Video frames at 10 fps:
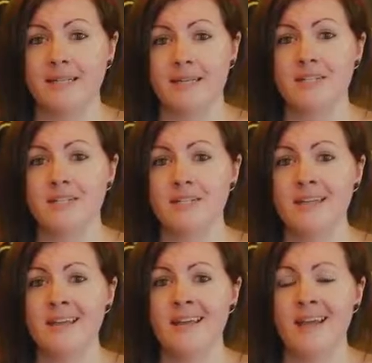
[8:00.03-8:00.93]
list
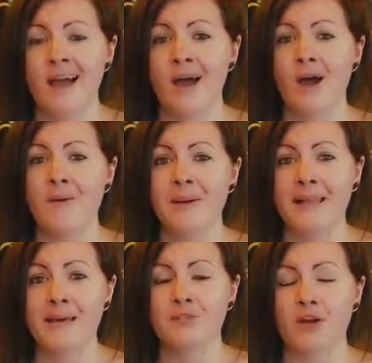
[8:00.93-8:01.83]
on my
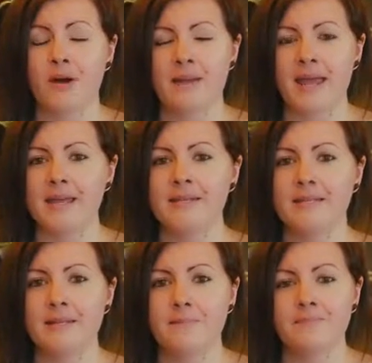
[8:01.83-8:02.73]
laptop, and
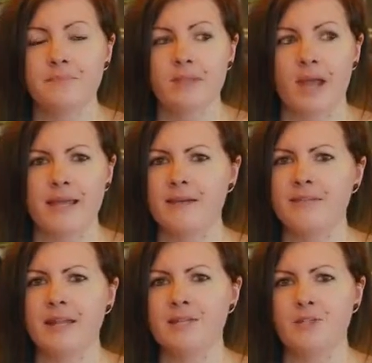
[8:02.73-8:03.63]
I gave
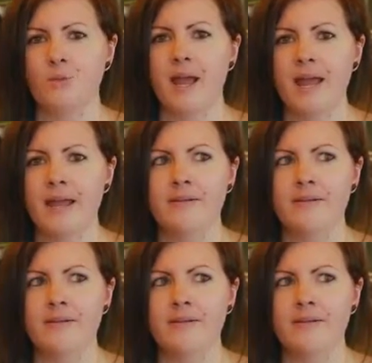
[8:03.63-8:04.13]
that list away.